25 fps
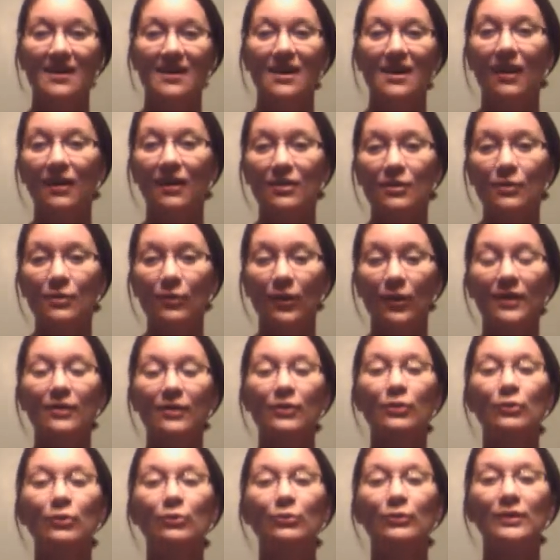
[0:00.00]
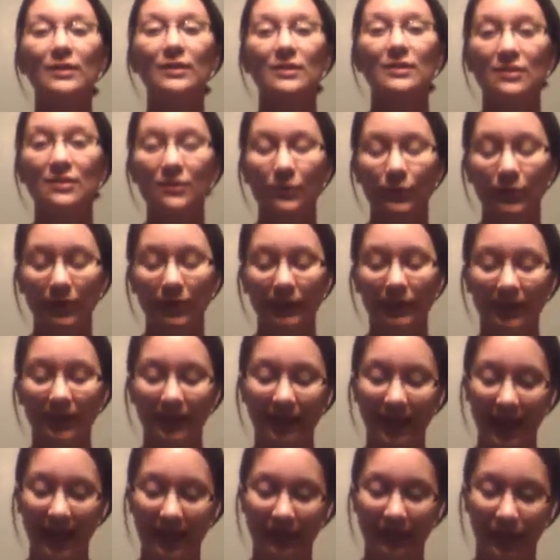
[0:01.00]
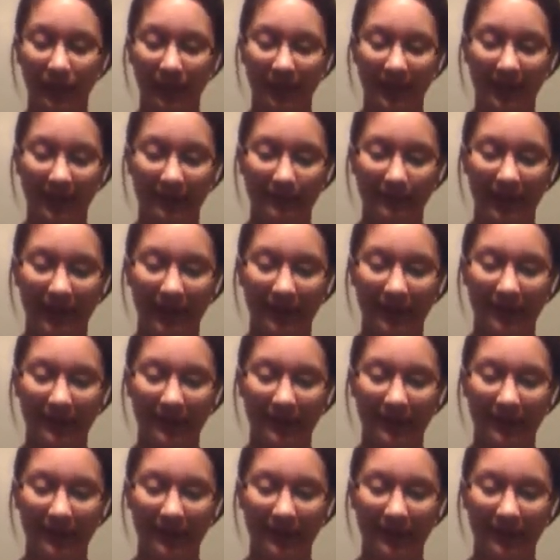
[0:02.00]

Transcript: on the one who restored the life within me,